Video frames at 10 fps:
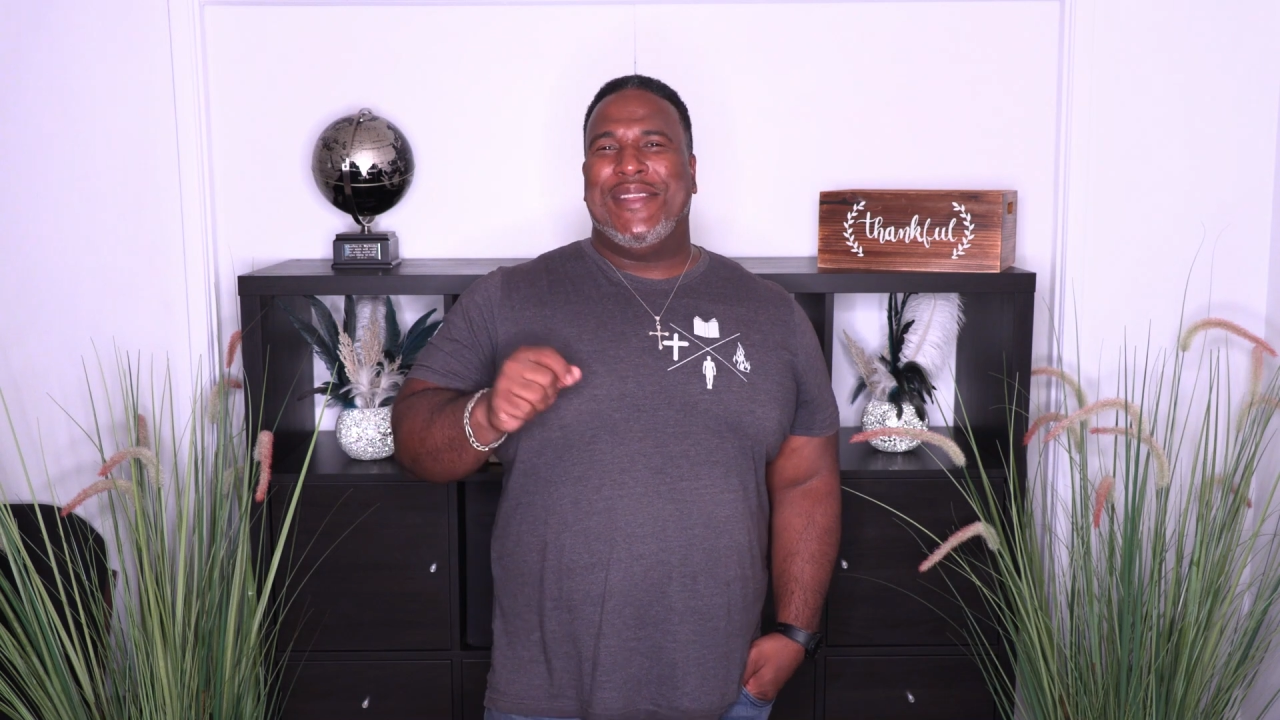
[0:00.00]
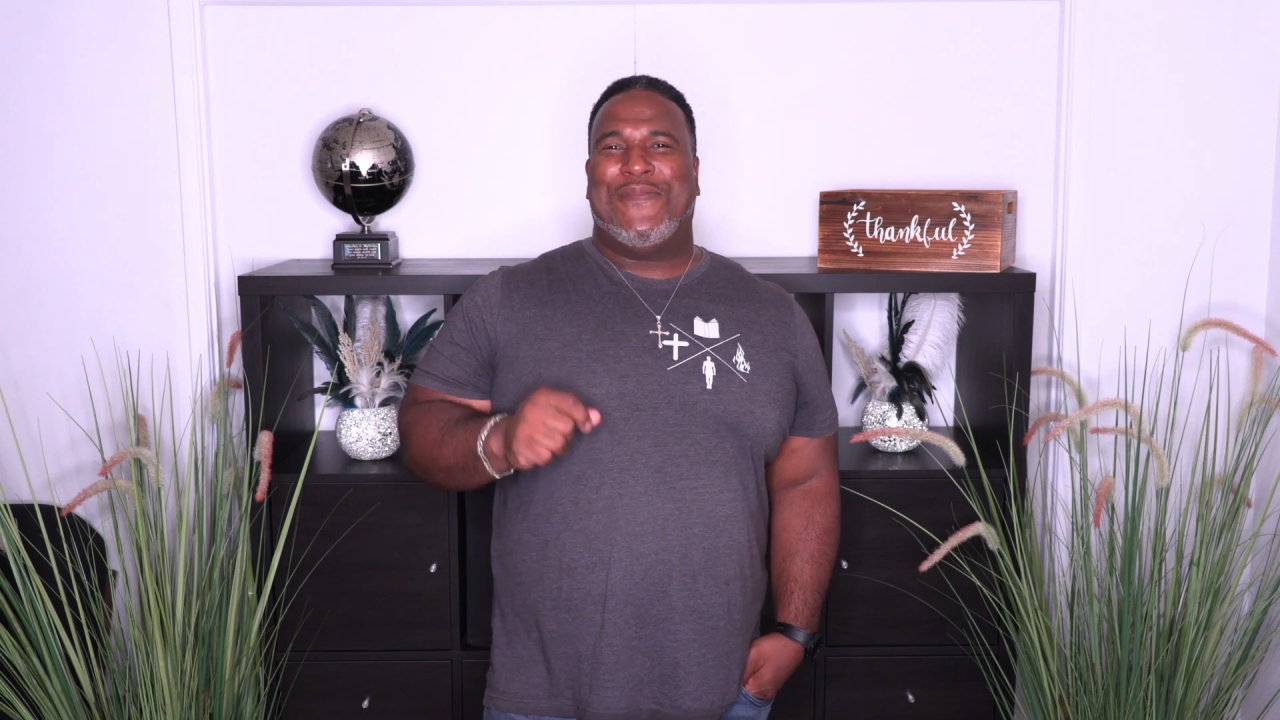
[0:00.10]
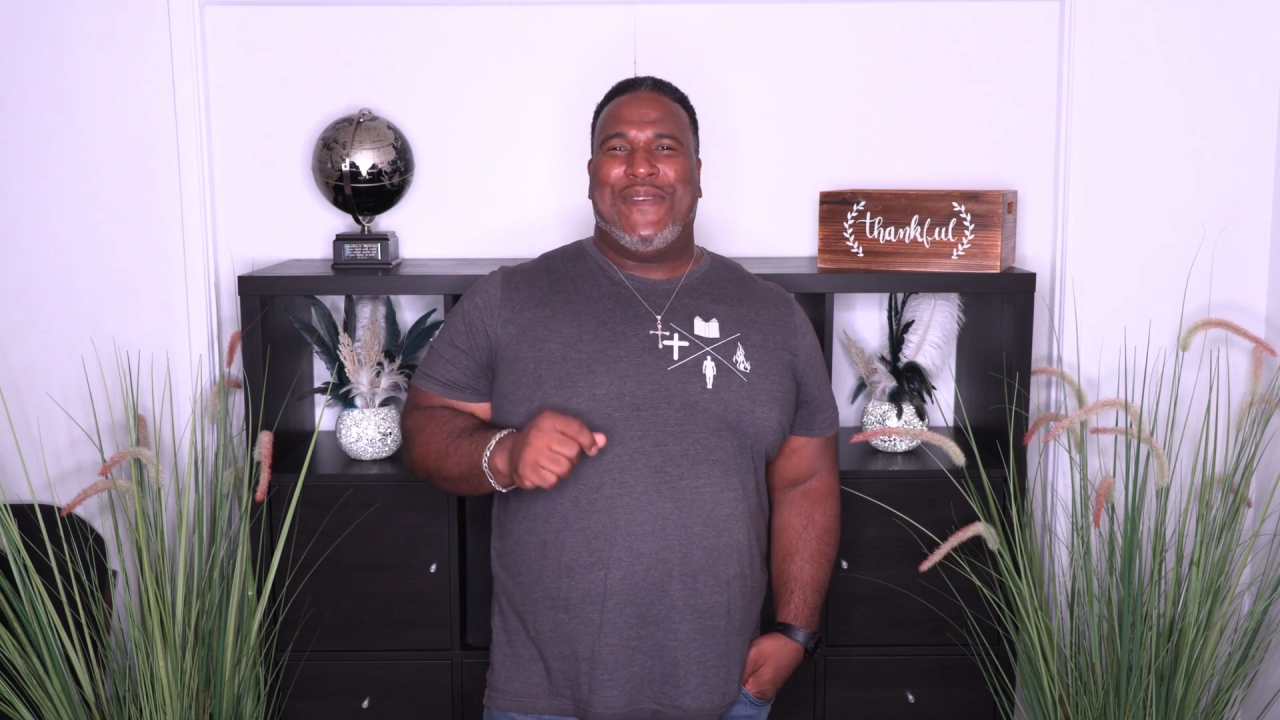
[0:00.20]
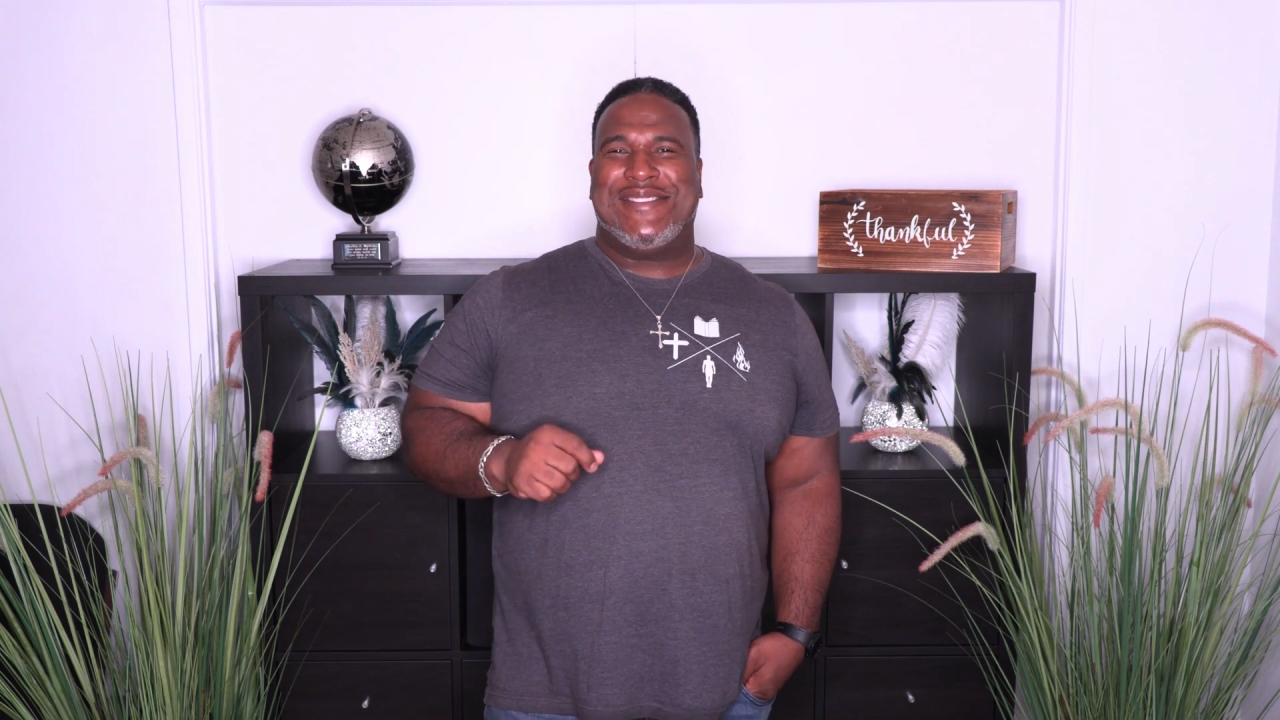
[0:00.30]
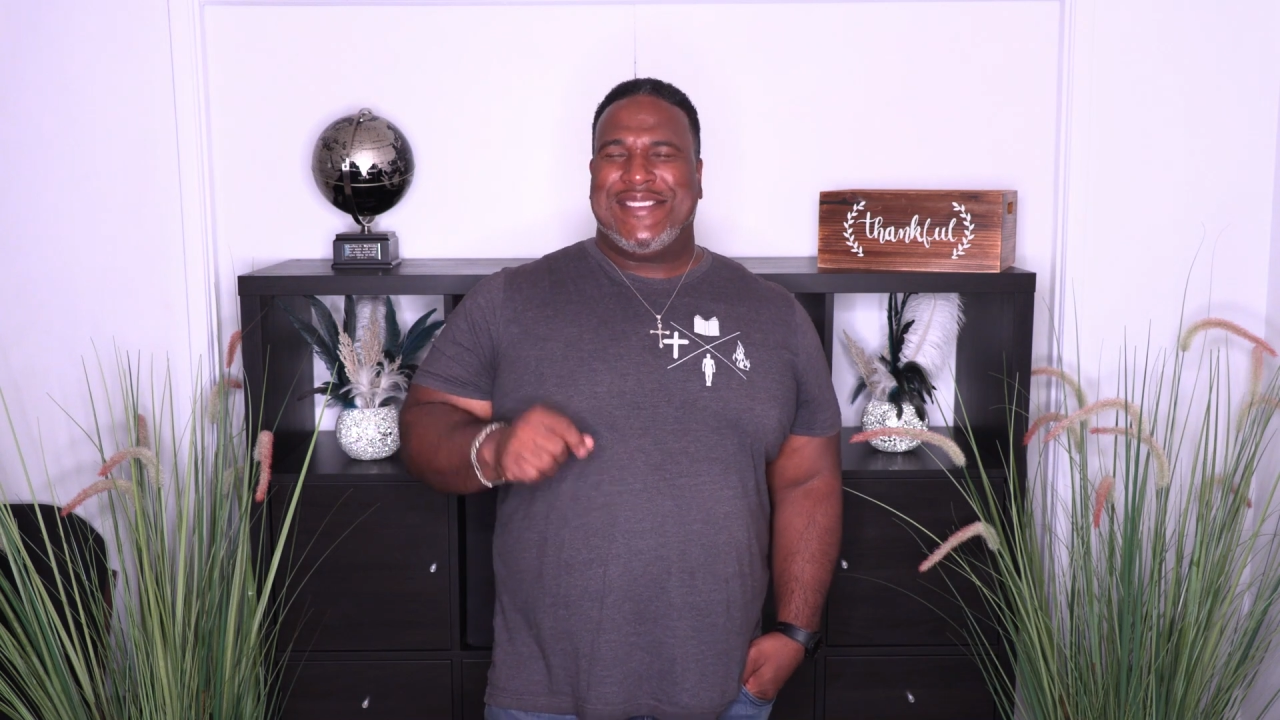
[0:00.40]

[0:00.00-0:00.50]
in the fence.